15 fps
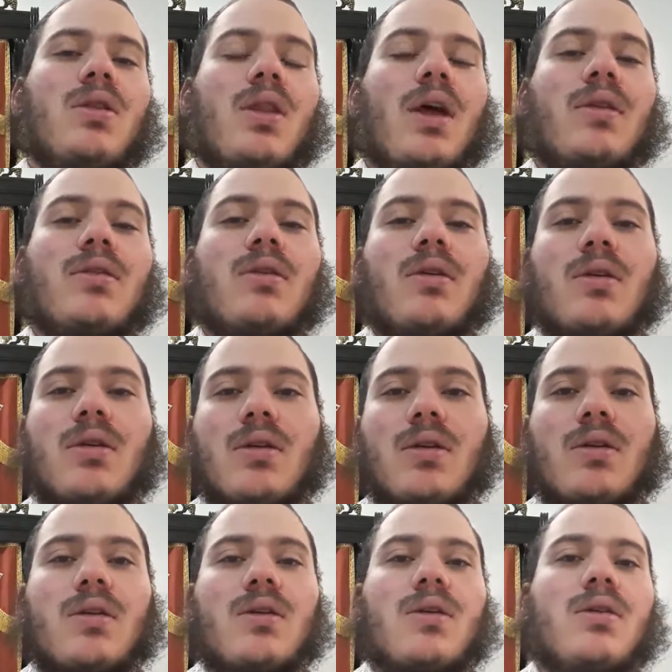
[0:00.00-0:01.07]
that
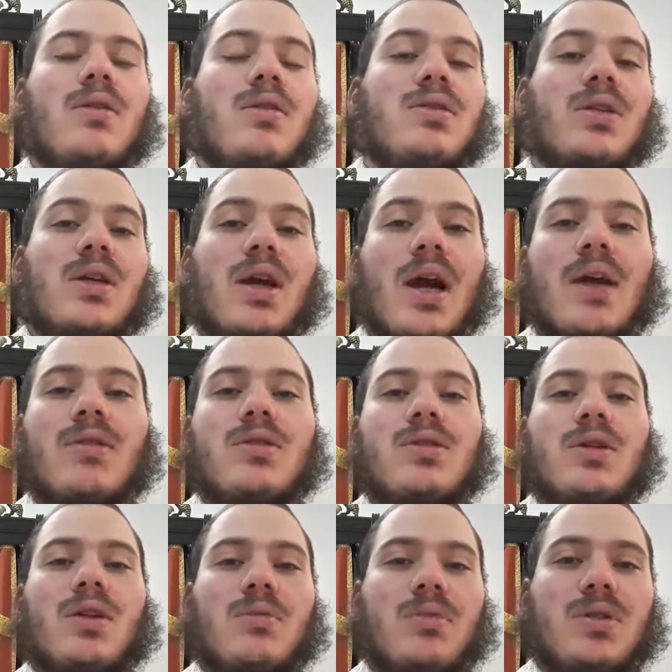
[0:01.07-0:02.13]
there's a kaddish
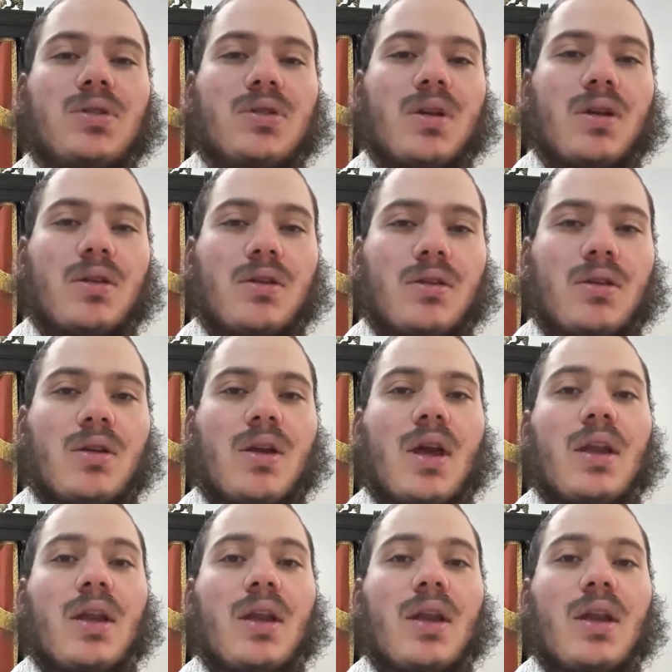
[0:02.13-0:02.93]
going to be said,